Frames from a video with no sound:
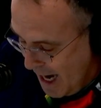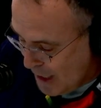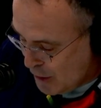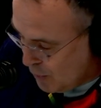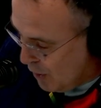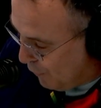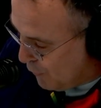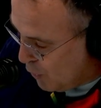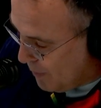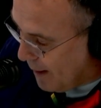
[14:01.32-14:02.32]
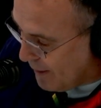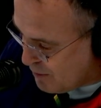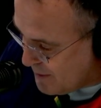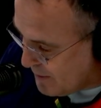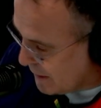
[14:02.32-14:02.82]
and you got through
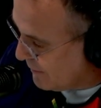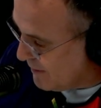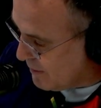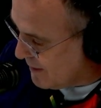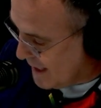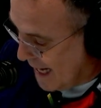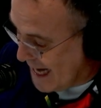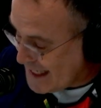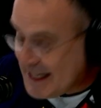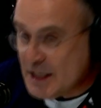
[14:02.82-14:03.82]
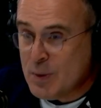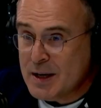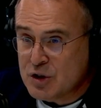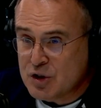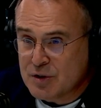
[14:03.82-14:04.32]
18
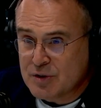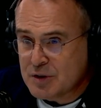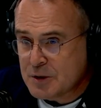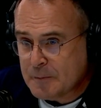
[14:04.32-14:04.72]
questions.